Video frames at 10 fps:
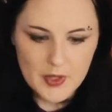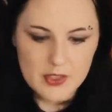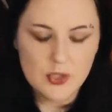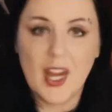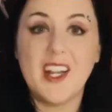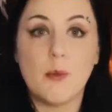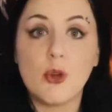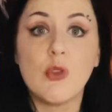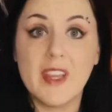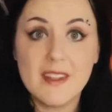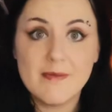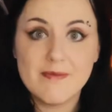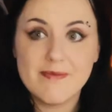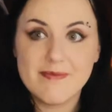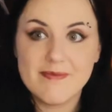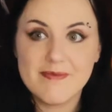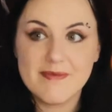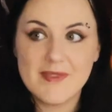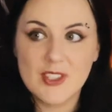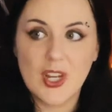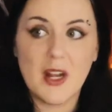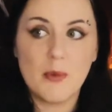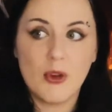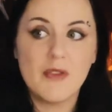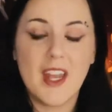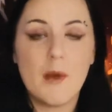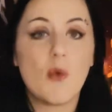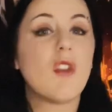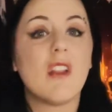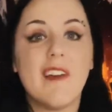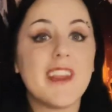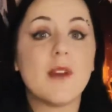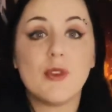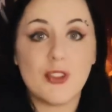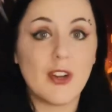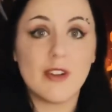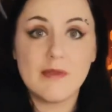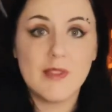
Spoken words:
trying to prove it. And trying to prove that I'm worth loving in return.